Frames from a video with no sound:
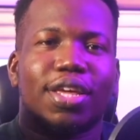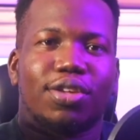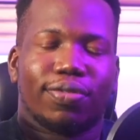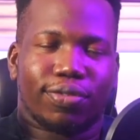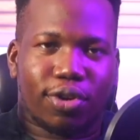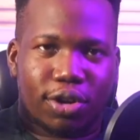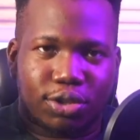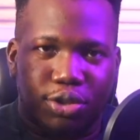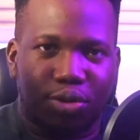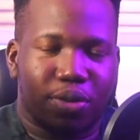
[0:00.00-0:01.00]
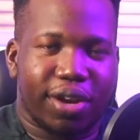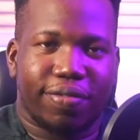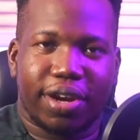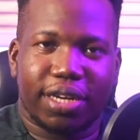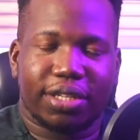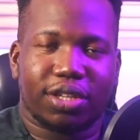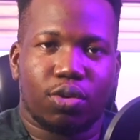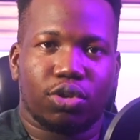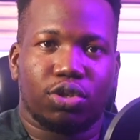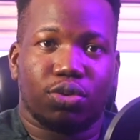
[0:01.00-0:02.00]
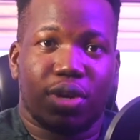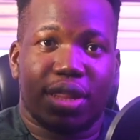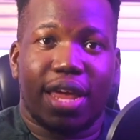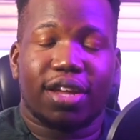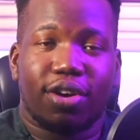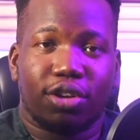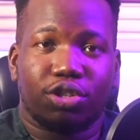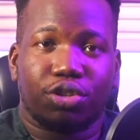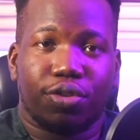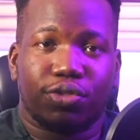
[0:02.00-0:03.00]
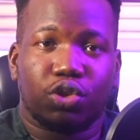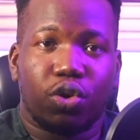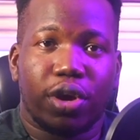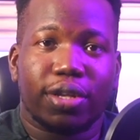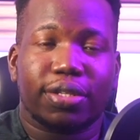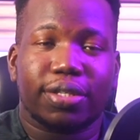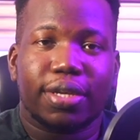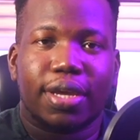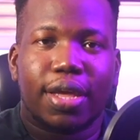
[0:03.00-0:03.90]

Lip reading: You've gone to do whatever it is that you want to do in that country of choice.